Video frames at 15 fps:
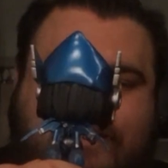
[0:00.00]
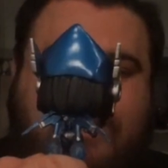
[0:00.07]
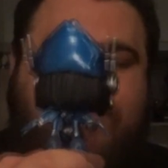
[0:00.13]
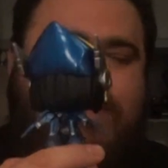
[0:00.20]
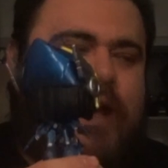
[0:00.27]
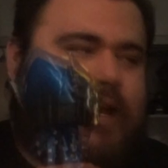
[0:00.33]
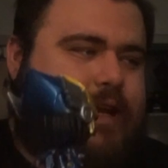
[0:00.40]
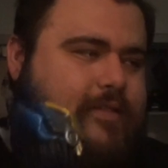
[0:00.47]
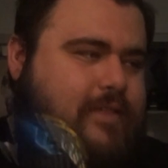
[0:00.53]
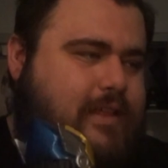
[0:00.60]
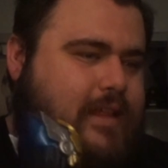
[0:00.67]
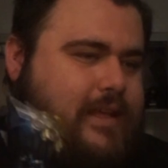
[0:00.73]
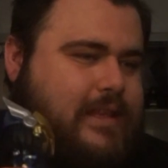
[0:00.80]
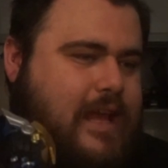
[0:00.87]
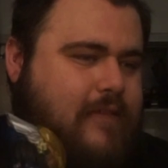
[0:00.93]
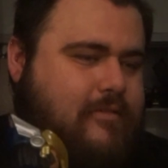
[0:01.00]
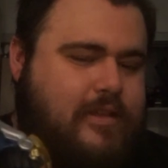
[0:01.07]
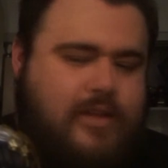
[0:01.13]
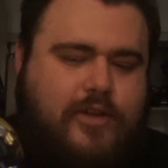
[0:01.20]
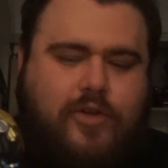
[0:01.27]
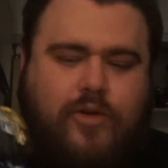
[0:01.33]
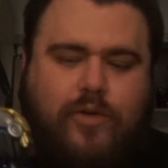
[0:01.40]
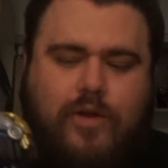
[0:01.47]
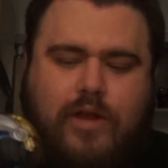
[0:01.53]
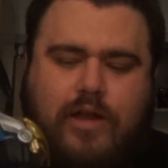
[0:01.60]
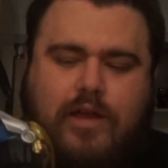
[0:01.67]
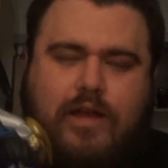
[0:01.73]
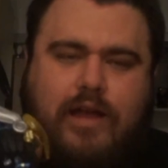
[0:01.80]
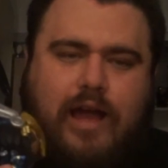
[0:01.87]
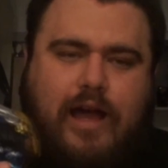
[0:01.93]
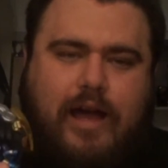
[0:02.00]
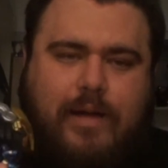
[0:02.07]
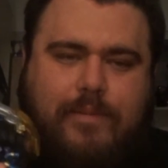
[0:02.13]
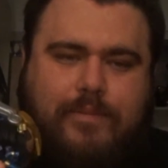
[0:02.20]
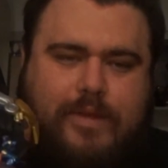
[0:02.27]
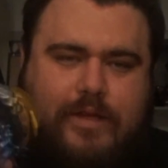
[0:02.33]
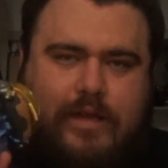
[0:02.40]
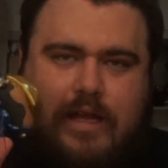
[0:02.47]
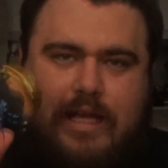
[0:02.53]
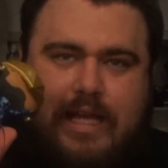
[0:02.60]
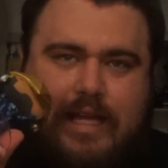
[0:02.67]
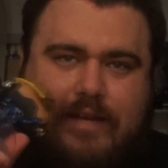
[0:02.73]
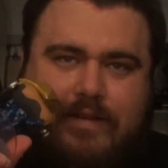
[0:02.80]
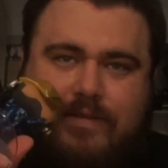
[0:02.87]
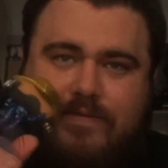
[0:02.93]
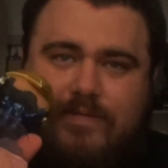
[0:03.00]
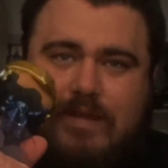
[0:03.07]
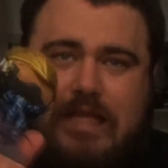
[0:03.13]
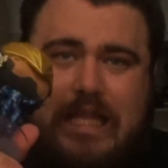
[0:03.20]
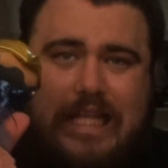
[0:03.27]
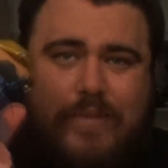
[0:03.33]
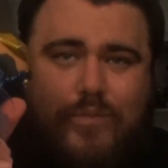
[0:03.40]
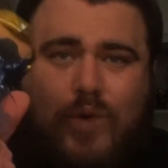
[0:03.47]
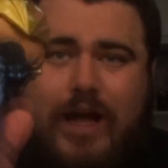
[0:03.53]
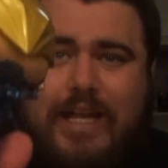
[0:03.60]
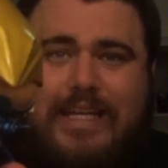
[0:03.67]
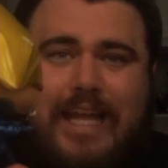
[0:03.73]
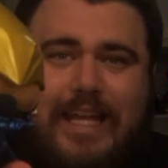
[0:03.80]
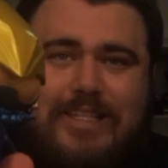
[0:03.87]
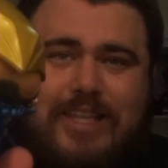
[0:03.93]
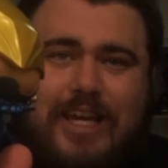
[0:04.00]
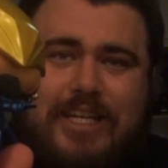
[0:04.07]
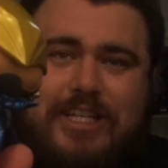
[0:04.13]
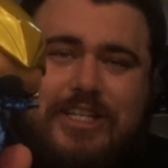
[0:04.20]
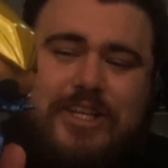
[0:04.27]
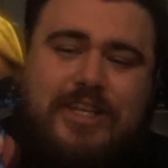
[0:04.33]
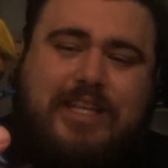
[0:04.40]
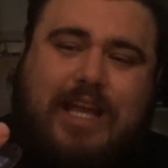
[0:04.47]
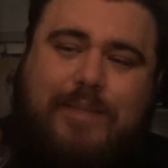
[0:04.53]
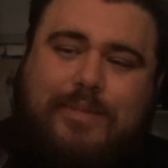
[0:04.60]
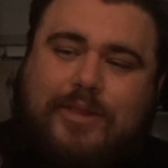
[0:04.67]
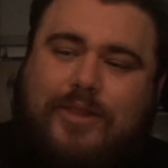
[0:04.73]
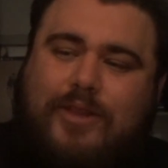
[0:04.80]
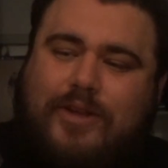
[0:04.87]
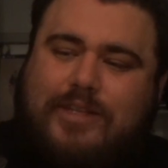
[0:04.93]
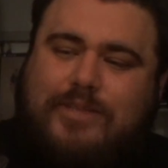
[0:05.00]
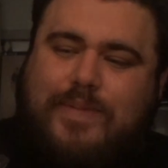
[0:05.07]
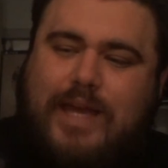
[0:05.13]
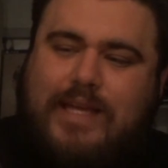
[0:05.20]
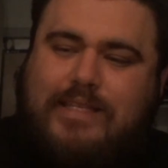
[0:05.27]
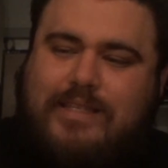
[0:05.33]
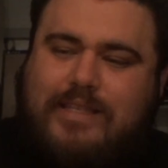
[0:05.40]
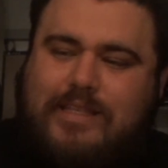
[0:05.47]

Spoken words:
jetpack and everything like that. Really cool. Again, the one downside, she's going to take up a lot of space